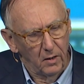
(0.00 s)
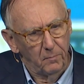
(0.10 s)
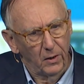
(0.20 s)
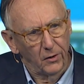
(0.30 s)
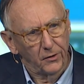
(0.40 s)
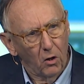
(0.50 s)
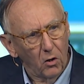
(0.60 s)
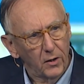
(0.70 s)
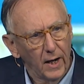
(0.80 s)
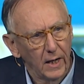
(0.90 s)
building
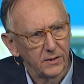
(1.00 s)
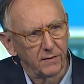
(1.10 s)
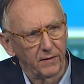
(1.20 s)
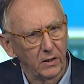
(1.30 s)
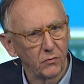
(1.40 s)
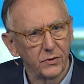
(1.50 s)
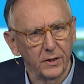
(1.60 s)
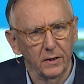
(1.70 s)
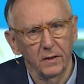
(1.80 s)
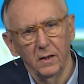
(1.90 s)
all kinds of
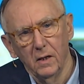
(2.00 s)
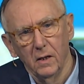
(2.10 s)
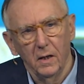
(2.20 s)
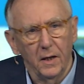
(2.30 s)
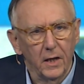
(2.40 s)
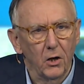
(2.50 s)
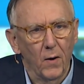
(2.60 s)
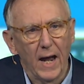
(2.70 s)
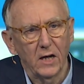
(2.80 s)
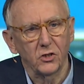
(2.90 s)
interesting
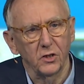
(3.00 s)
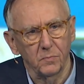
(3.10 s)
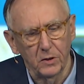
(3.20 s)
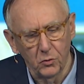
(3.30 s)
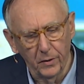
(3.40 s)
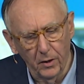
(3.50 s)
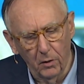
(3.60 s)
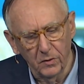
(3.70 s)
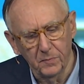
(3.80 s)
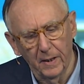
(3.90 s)
interactions between our
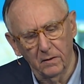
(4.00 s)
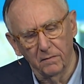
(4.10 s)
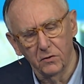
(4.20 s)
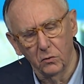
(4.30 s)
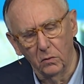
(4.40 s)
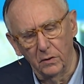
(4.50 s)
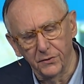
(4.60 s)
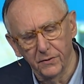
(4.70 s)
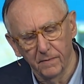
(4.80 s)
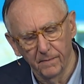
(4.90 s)
respective
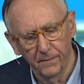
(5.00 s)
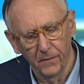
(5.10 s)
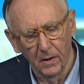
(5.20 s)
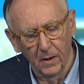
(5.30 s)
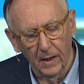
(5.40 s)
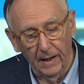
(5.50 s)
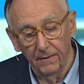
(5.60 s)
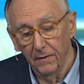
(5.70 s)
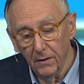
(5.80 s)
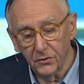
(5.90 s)
tools. And
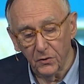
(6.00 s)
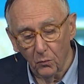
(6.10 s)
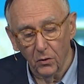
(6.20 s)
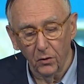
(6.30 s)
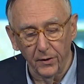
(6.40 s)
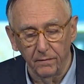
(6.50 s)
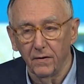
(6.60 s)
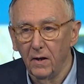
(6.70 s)
then there's the world of